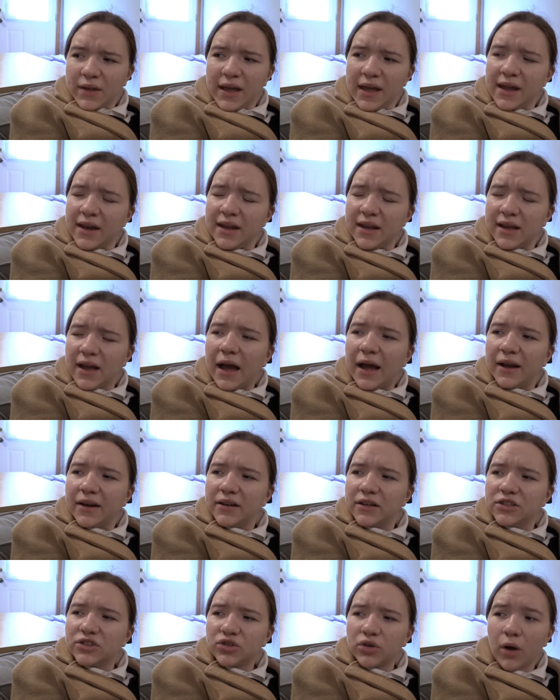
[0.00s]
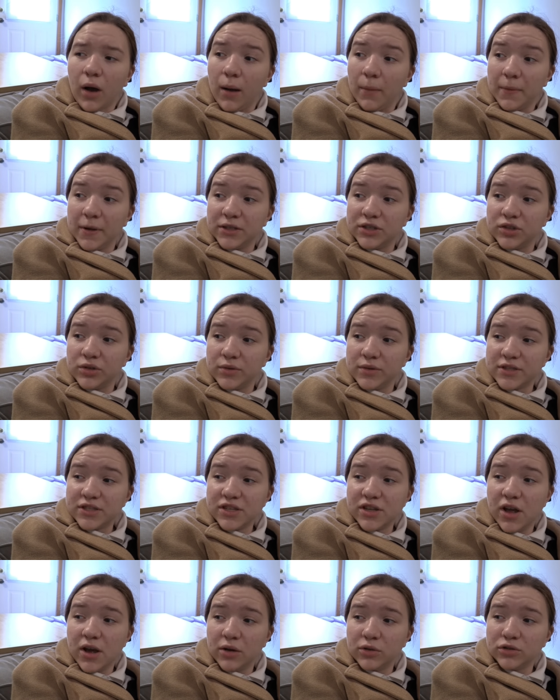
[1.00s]
Any kind of trauma to his
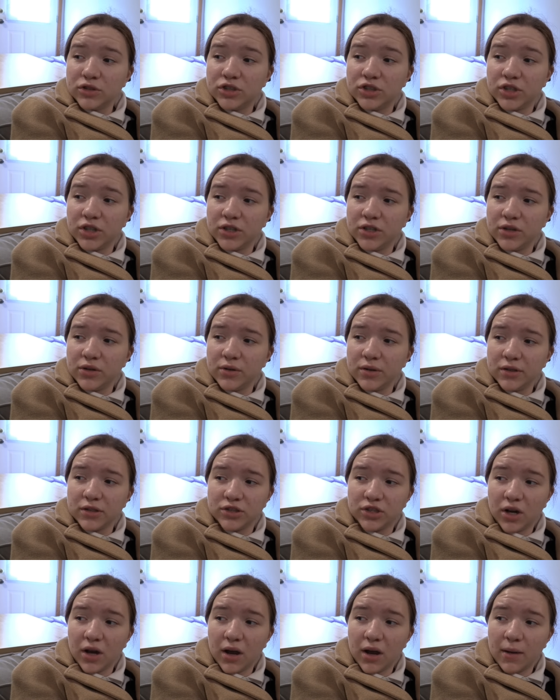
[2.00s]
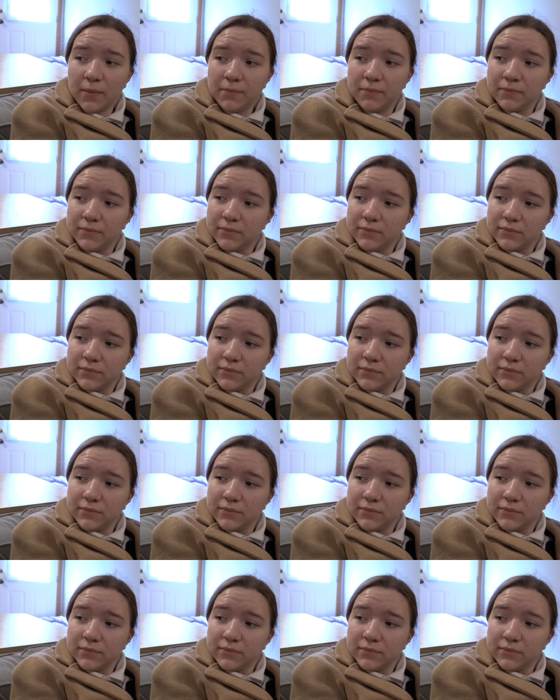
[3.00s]
nose should do the job.